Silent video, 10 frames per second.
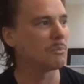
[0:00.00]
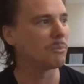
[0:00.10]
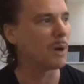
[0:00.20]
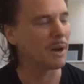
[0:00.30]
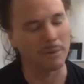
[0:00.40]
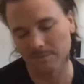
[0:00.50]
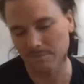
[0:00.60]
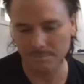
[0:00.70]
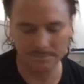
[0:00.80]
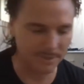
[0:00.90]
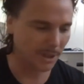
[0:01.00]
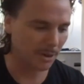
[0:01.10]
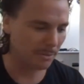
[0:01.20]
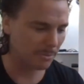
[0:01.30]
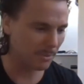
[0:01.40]
where
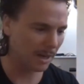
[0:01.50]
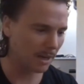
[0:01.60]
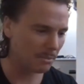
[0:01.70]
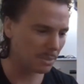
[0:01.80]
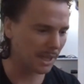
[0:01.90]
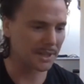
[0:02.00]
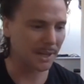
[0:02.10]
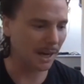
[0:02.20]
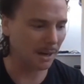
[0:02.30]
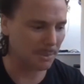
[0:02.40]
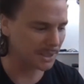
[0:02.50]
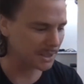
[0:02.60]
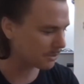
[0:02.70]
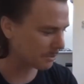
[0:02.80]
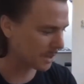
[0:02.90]
we've blended
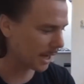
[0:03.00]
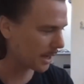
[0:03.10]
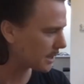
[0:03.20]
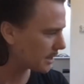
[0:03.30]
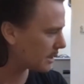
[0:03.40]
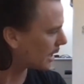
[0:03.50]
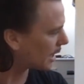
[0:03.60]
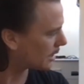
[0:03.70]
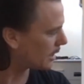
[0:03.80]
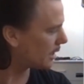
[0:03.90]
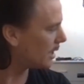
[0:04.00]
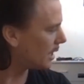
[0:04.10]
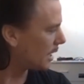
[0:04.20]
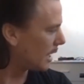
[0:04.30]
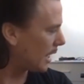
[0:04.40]
harmonies from that together,
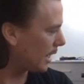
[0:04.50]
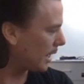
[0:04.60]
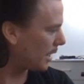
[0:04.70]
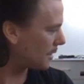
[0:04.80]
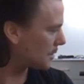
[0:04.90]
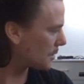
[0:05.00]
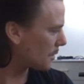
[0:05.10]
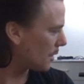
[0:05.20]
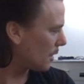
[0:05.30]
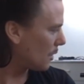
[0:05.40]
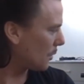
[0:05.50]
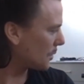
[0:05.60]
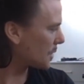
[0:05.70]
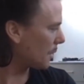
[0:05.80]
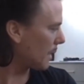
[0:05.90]
and
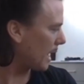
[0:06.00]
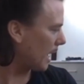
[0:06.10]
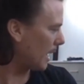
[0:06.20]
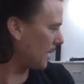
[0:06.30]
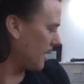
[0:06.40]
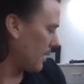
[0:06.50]
also had